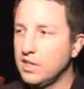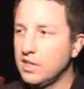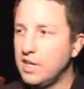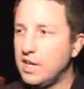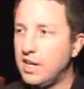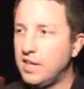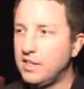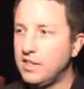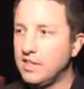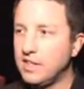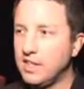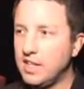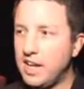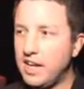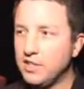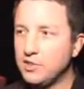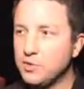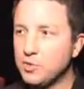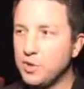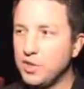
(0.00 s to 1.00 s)
And then the
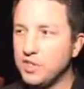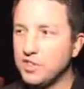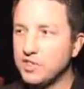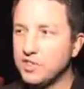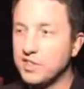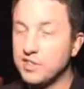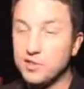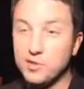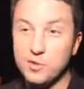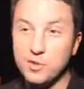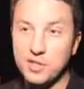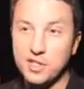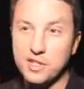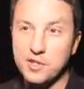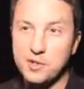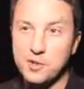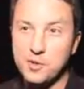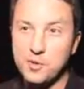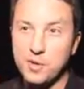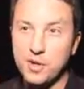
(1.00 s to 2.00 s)
last one is a really
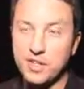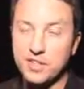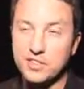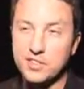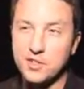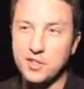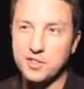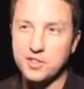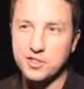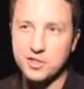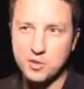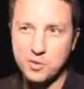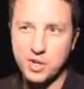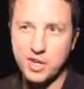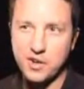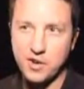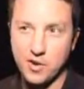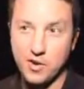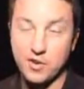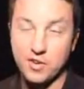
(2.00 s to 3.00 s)
cool one. He's called the
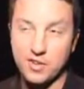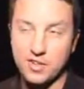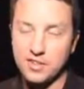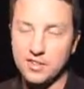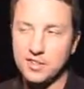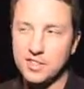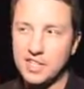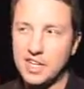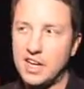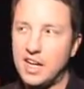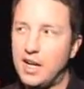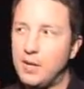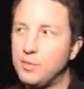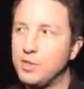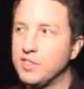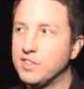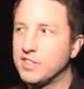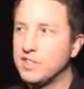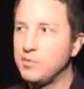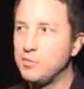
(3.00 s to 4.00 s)
Squig Herder, and only
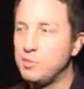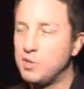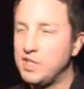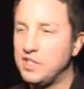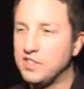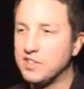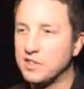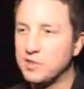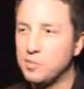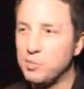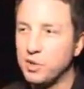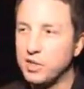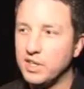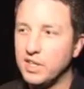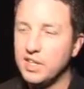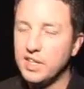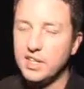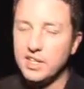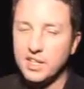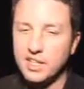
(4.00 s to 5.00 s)
goblins can be this, but
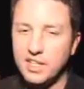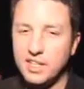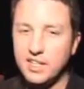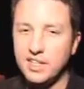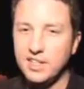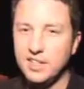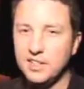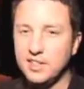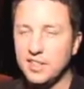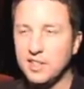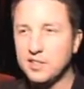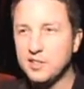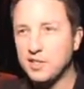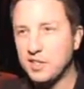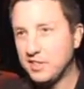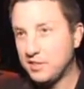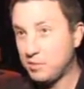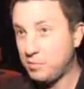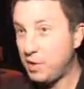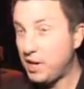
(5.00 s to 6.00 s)

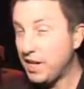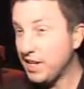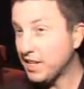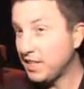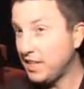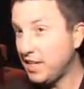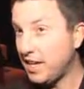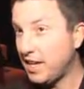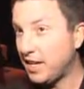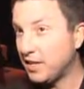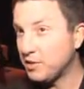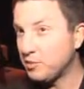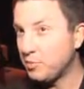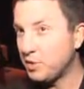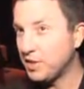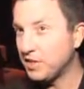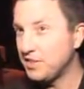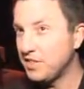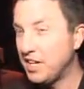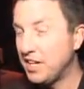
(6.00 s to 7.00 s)
it's a pet class,
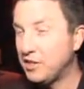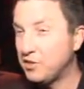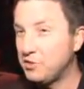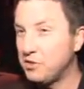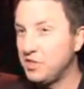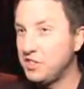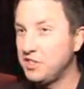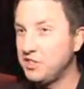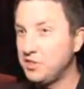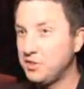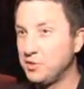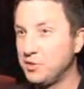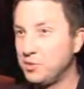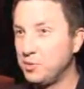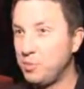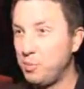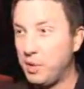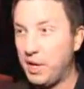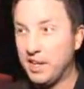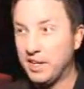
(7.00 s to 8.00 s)
but it's not a traditional
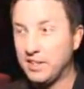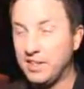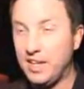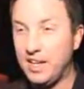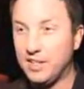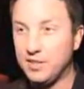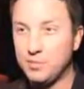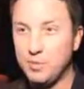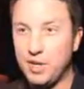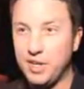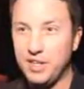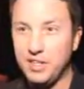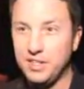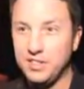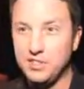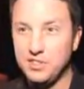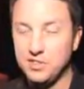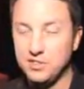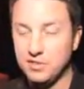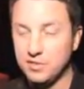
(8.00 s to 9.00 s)
pet class by any
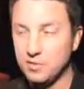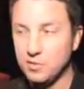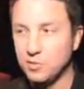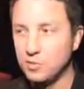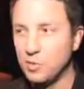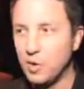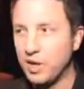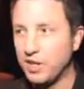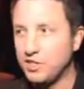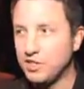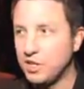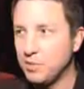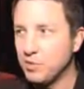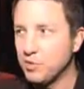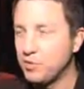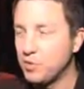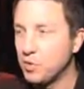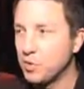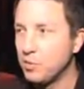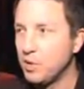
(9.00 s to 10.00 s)
way, shape, or
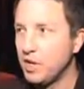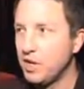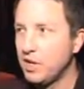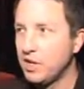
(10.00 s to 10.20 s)
form.